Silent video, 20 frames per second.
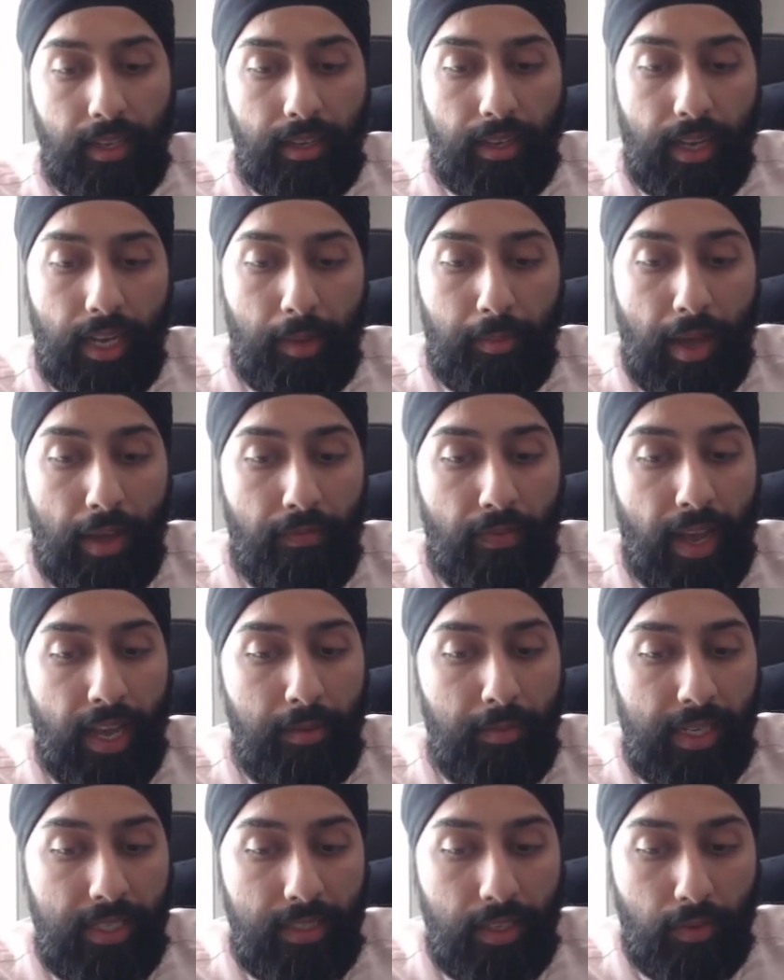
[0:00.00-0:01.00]
I find
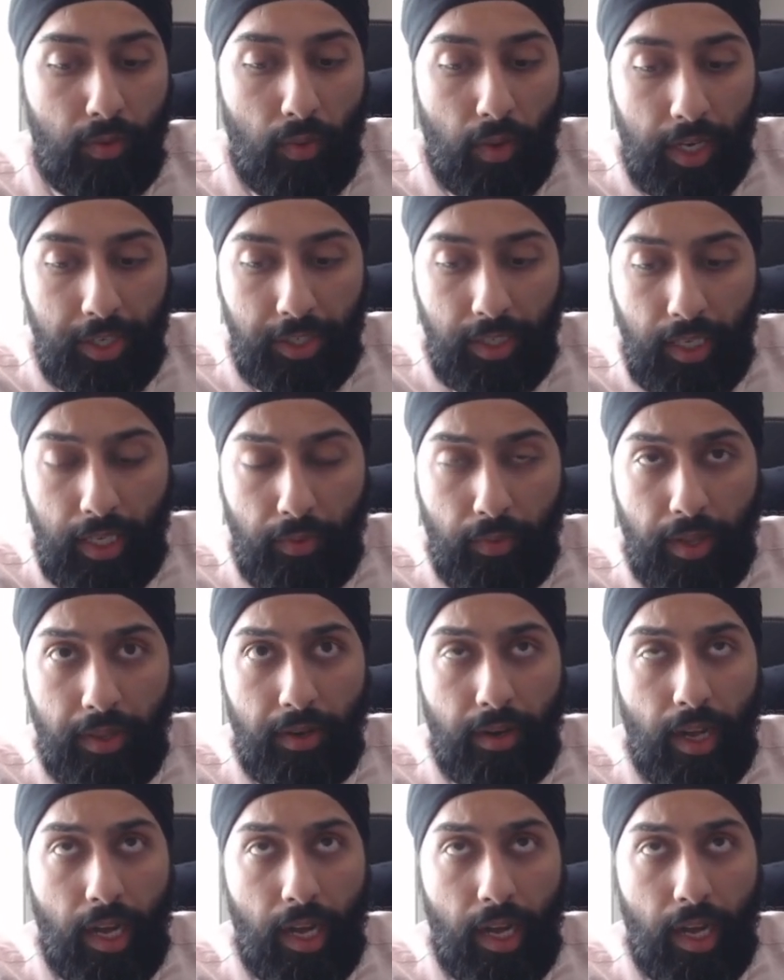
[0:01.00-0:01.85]
myself questioning whether